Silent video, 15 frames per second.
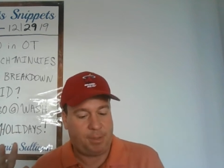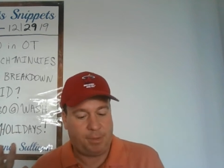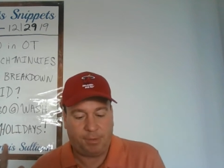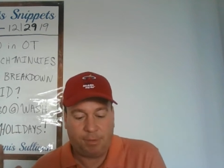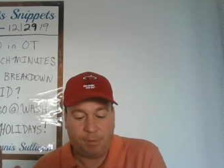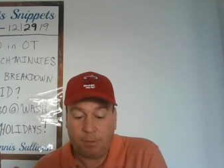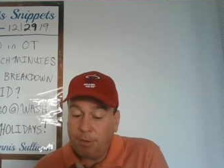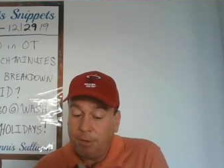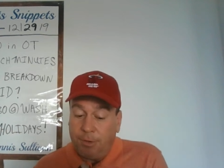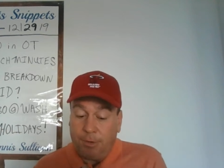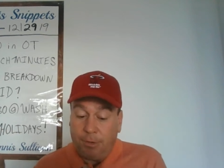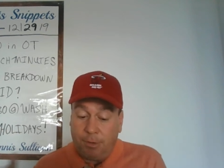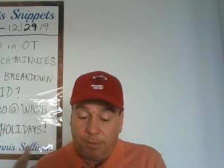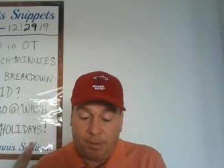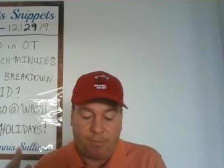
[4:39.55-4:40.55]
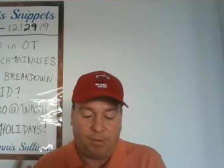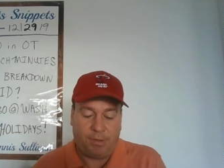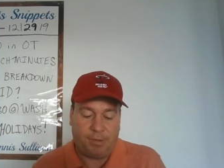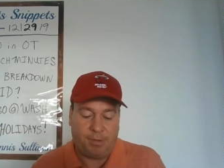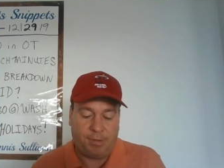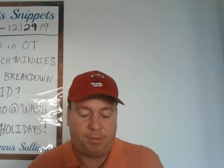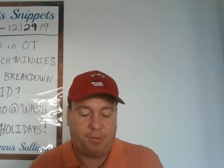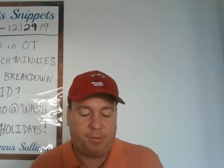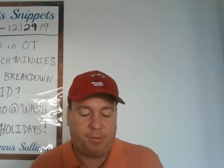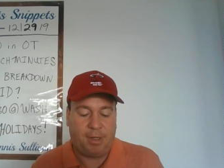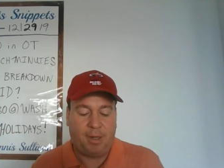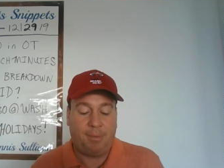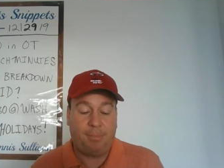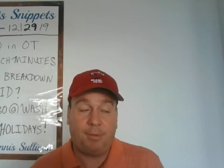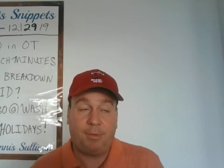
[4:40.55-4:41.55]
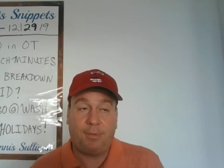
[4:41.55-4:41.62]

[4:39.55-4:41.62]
I mean, this is a good 76er team.